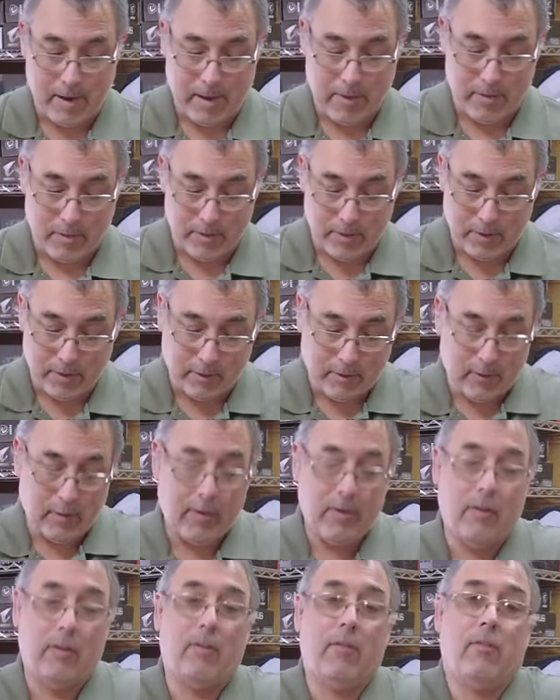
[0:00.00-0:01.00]
and this
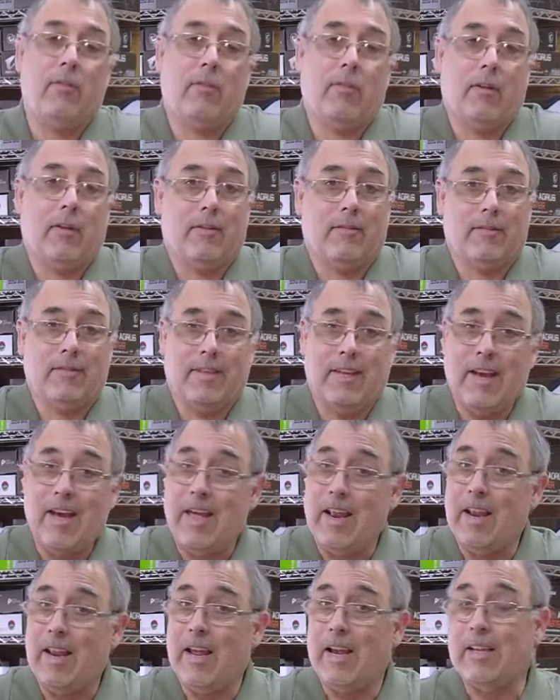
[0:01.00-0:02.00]
is
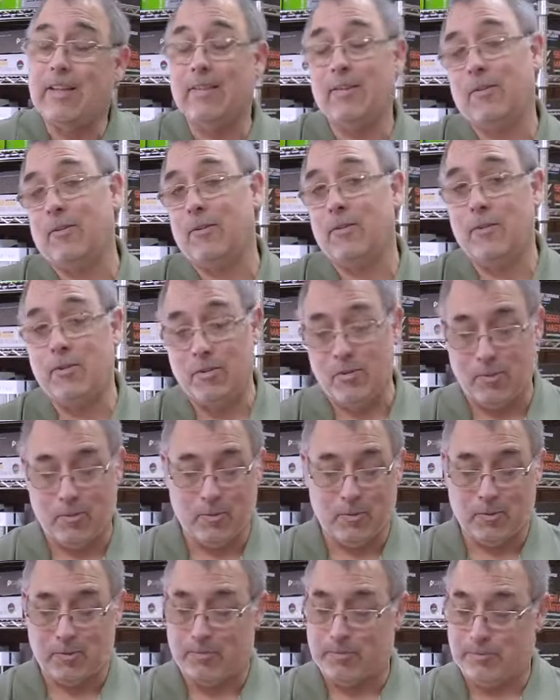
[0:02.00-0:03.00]
kind of like their
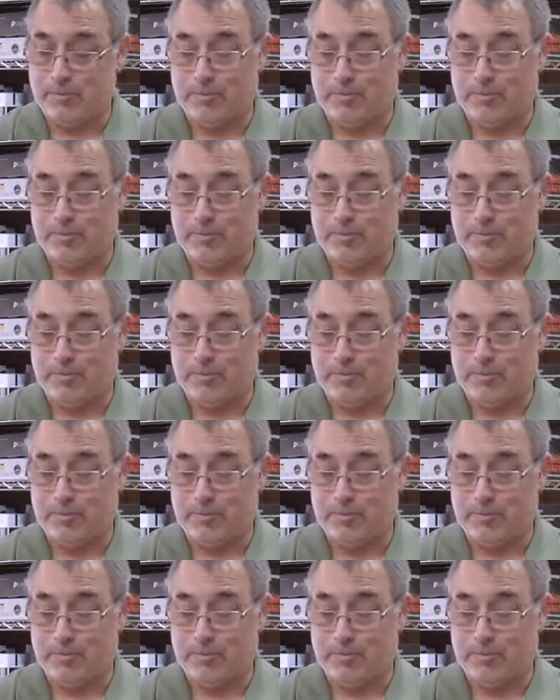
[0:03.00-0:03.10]
new